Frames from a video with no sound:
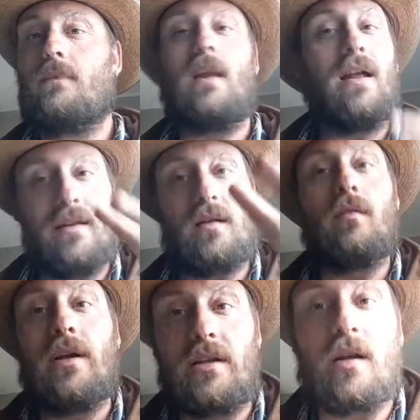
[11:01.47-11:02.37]
Now, they're
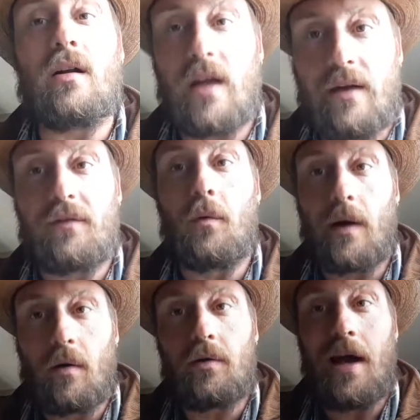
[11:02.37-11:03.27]
going to get dirt
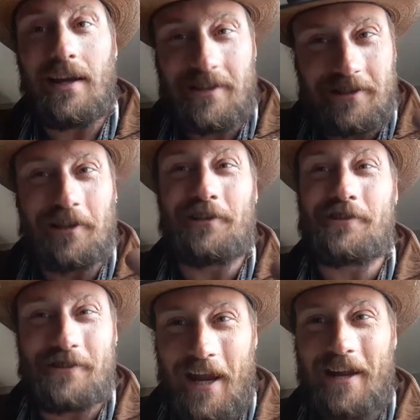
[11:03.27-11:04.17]
everywhere, okay? Just
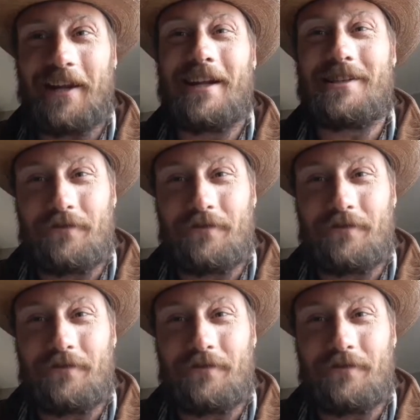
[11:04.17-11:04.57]
understand this.